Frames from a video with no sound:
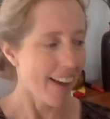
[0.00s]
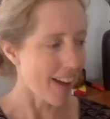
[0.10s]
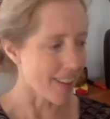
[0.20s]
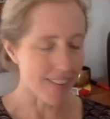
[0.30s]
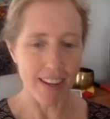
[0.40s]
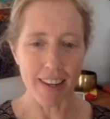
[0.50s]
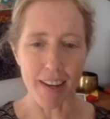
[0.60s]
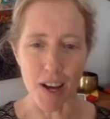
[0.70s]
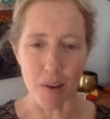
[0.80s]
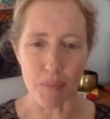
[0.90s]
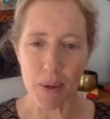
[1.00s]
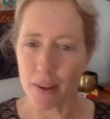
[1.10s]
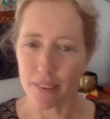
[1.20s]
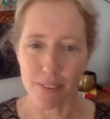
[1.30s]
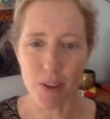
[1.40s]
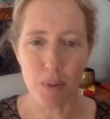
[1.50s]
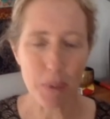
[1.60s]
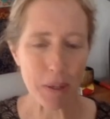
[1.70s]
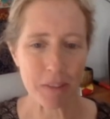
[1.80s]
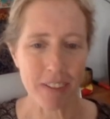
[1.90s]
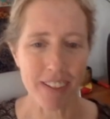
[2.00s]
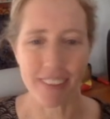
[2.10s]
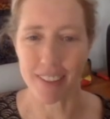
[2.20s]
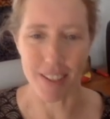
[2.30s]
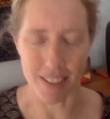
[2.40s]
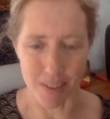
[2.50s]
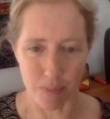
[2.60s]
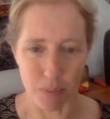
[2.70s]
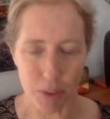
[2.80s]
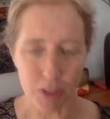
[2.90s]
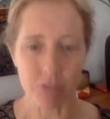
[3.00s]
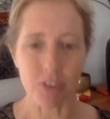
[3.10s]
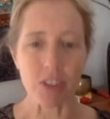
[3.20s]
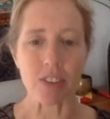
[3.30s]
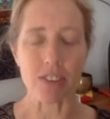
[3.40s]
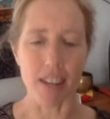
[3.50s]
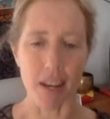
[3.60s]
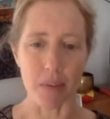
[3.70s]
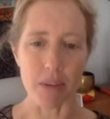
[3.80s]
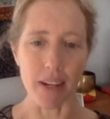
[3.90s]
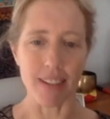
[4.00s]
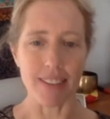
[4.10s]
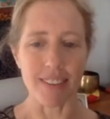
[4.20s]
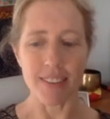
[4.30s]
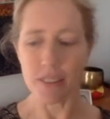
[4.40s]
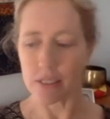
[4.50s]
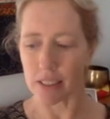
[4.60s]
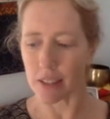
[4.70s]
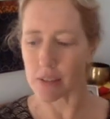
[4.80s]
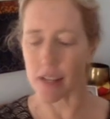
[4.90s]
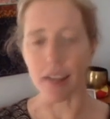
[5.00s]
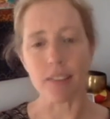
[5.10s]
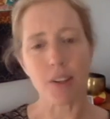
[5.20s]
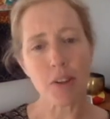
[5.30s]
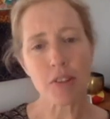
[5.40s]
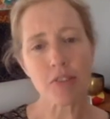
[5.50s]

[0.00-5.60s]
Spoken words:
I set it up, it's all perfectly beautiful, set up, ready to do, and then when I don't